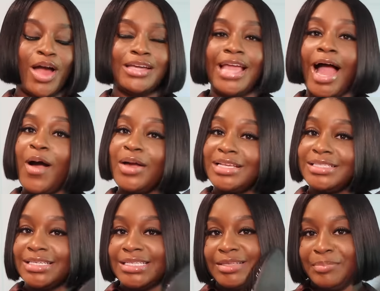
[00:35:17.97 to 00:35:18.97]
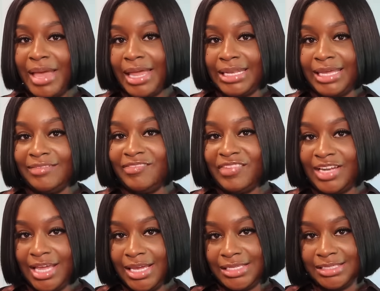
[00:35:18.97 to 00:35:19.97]
Are y'all into the ballet
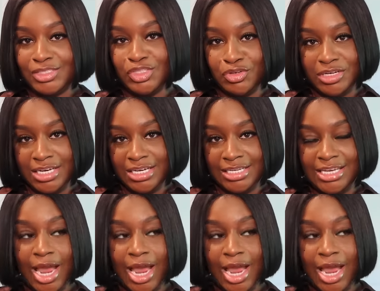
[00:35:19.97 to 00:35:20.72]
flat trend?